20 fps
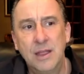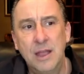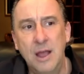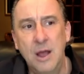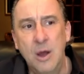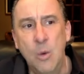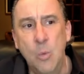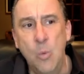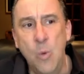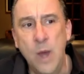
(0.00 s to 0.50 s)

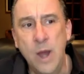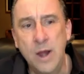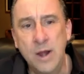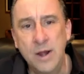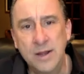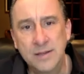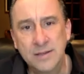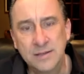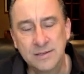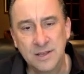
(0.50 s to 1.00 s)

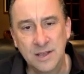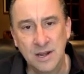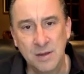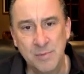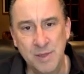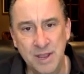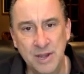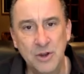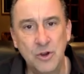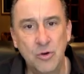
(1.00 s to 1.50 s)
awareness is going to
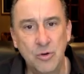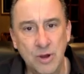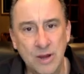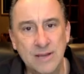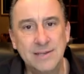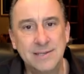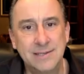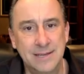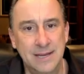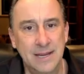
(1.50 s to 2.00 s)
be
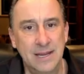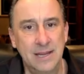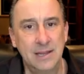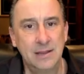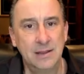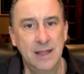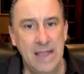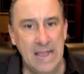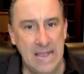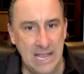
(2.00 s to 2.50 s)

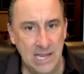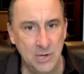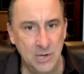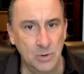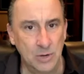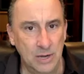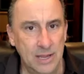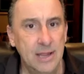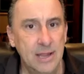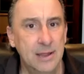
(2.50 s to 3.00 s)
increasing
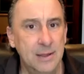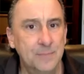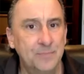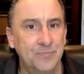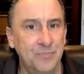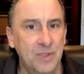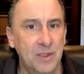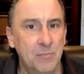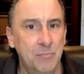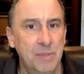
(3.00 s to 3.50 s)
annually,
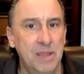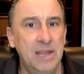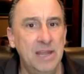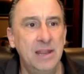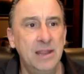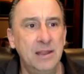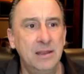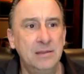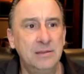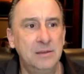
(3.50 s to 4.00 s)

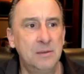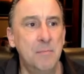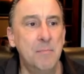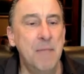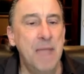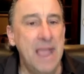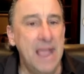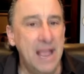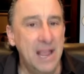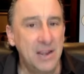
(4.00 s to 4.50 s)
meaning
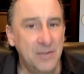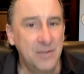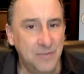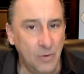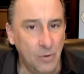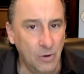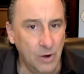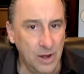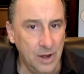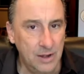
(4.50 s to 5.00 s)
demand
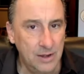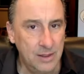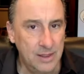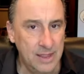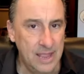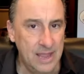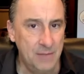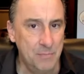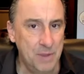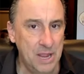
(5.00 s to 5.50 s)
for it
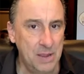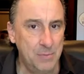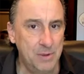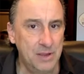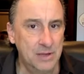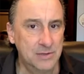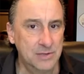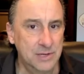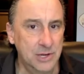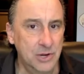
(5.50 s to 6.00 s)
then maybe
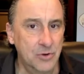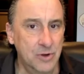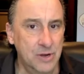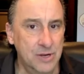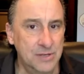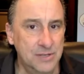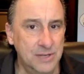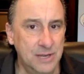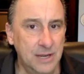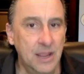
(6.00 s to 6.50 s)
is
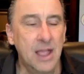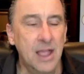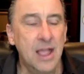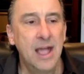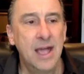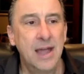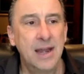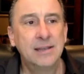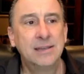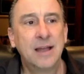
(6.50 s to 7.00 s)
increasing
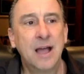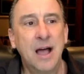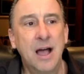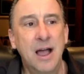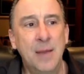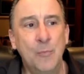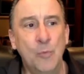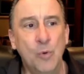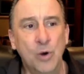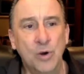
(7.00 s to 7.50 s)
at a
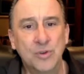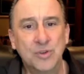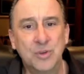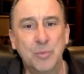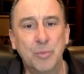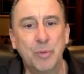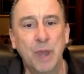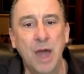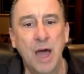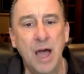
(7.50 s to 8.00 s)
time where
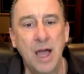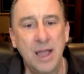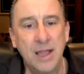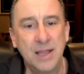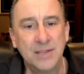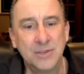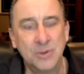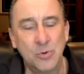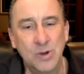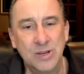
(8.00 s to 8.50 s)
supply
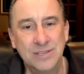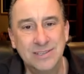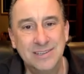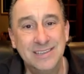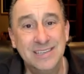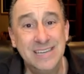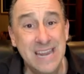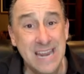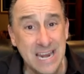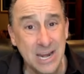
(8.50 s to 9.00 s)
is always
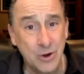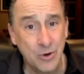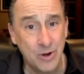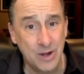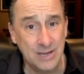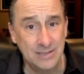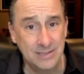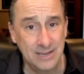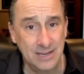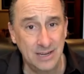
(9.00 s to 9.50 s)

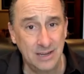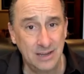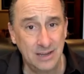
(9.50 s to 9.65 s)
decreasing. Mm-hmm.